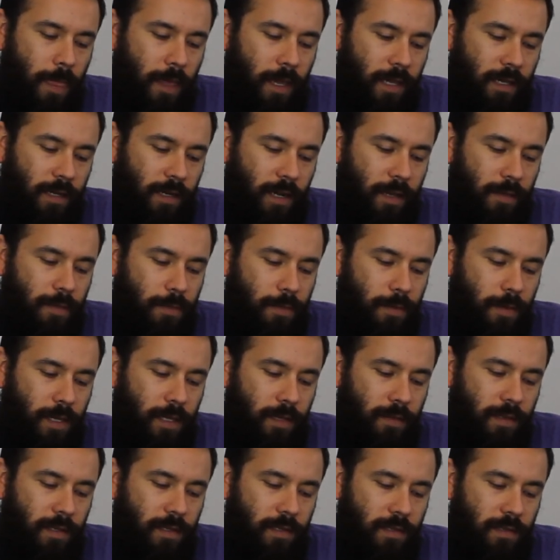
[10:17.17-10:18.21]
And I
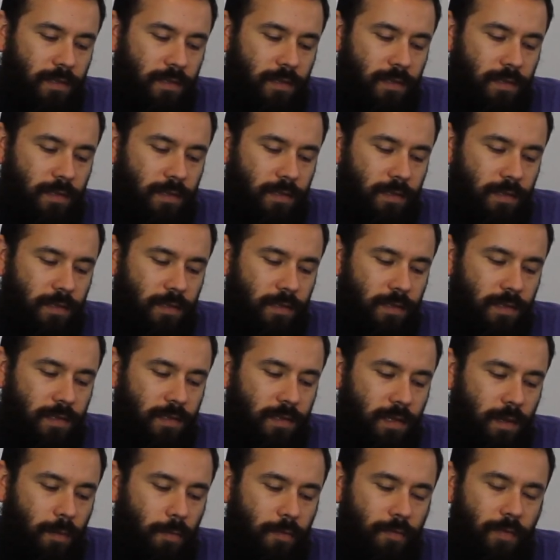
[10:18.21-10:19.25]
think that
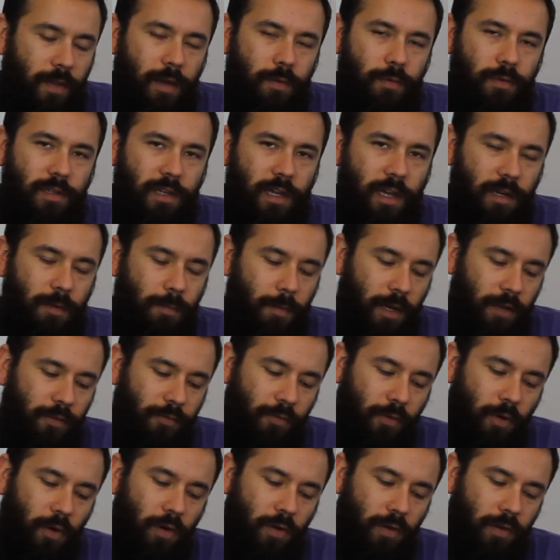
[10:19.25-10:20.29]
some of that was kind of my
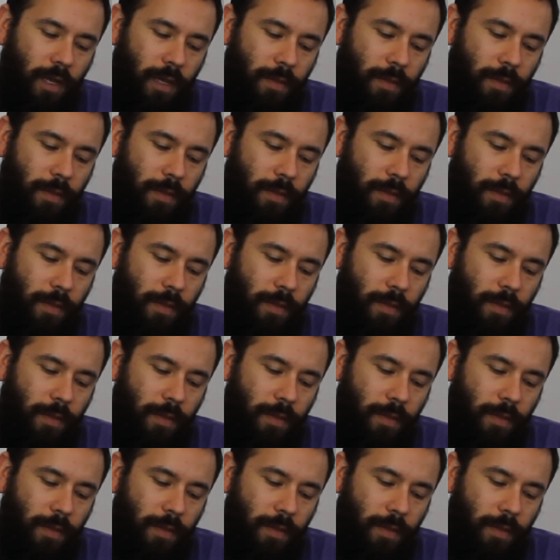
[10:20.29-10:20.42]
fault.